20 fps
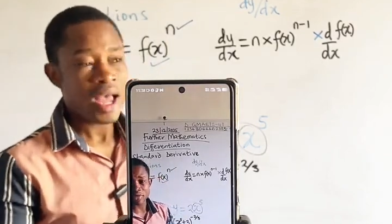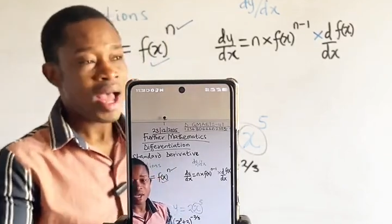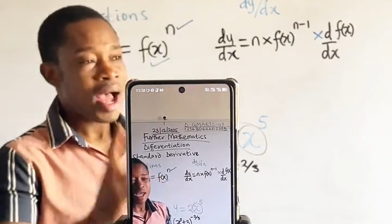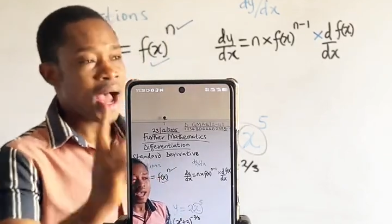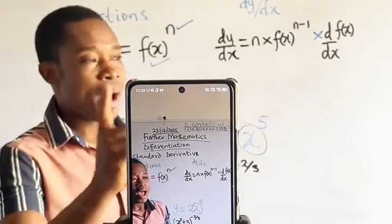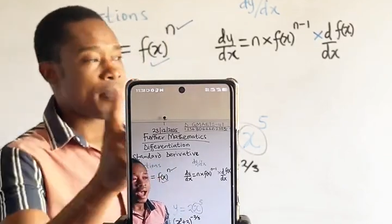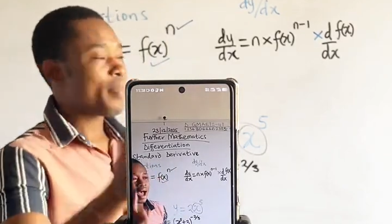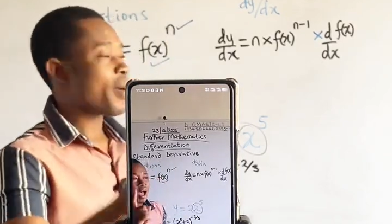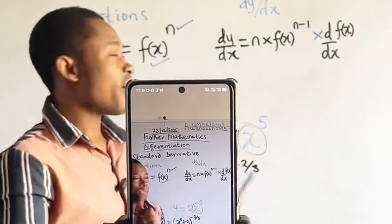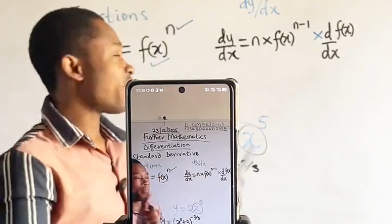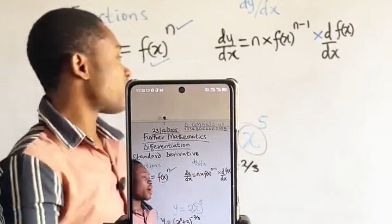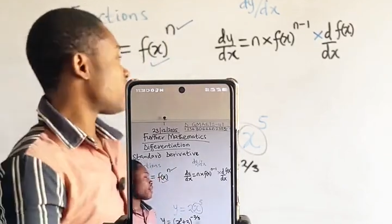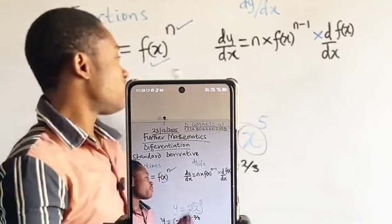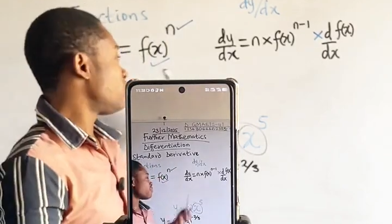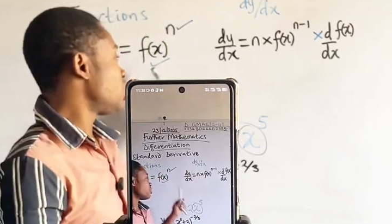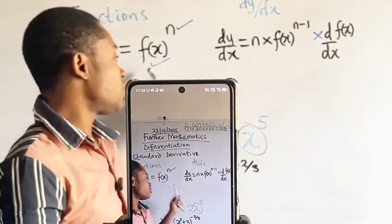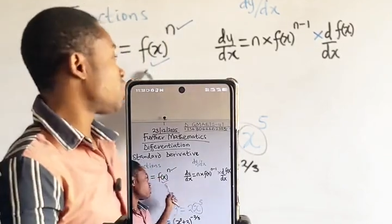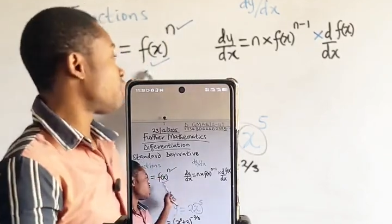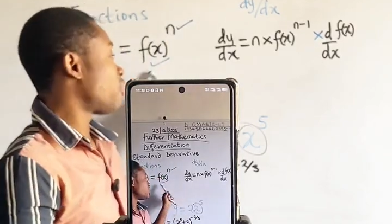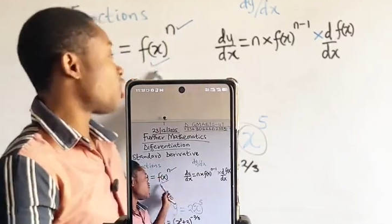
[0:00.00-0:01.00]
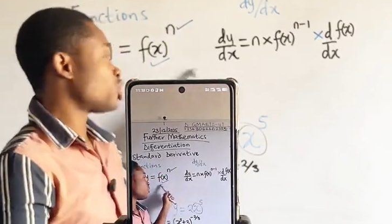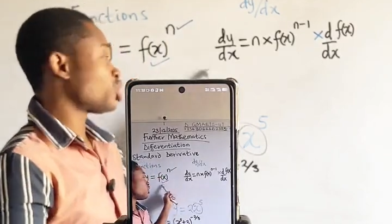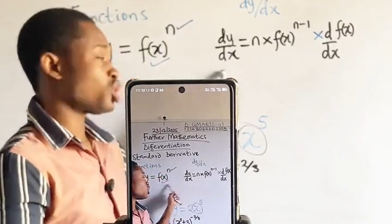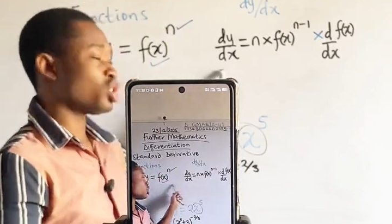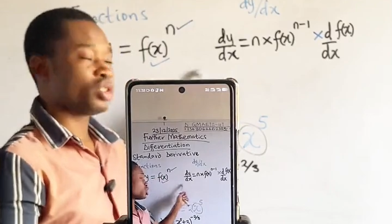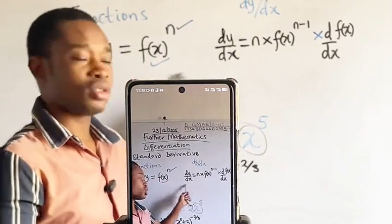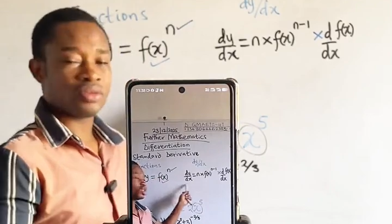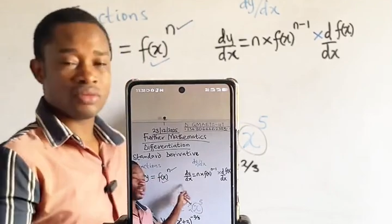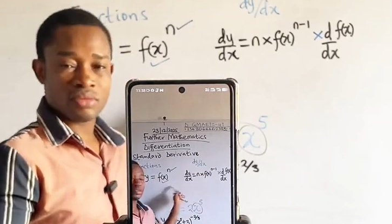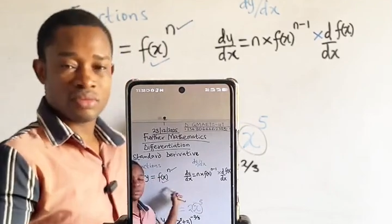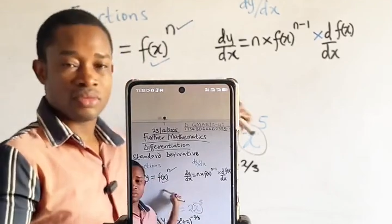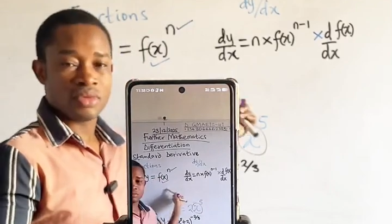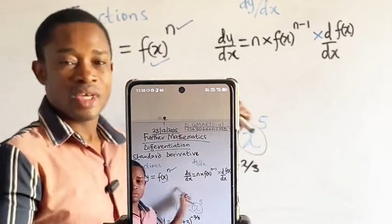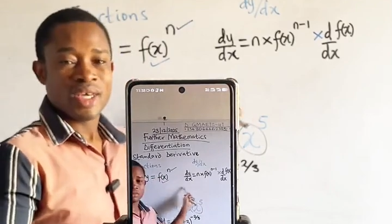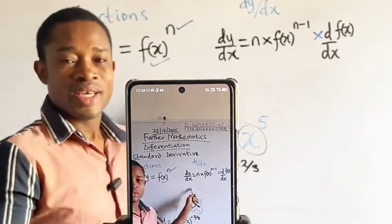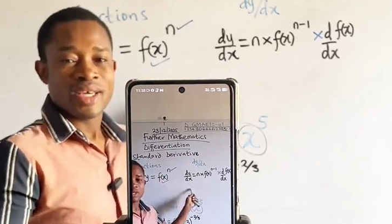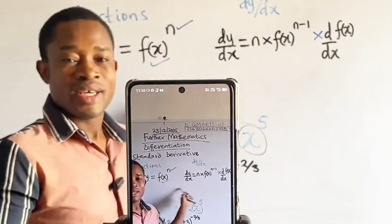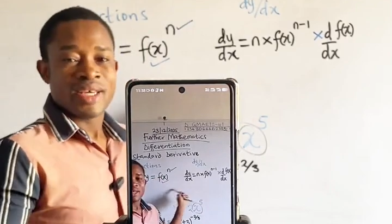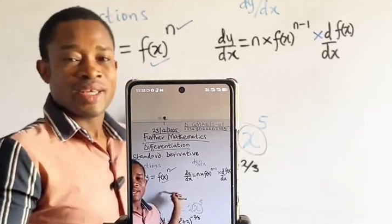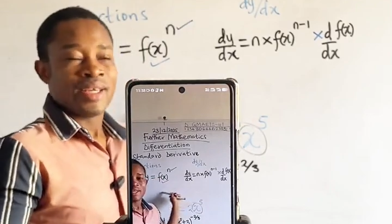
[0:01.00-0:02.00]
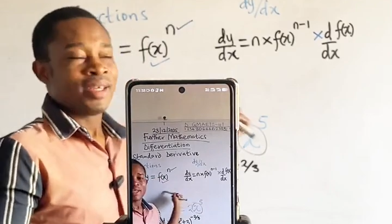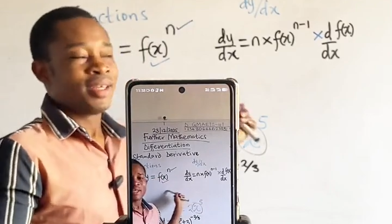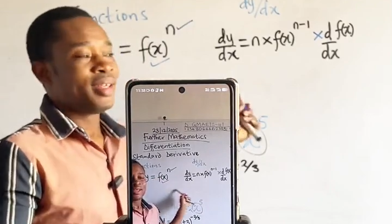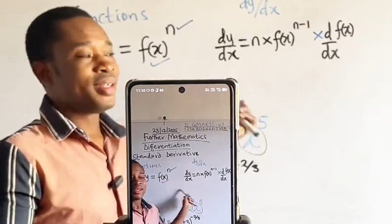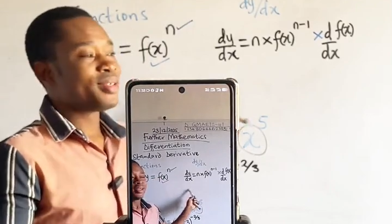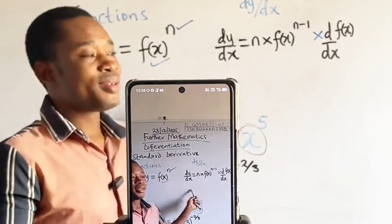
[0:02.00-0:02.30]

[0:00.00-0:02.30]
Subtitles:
Apart from this function, it's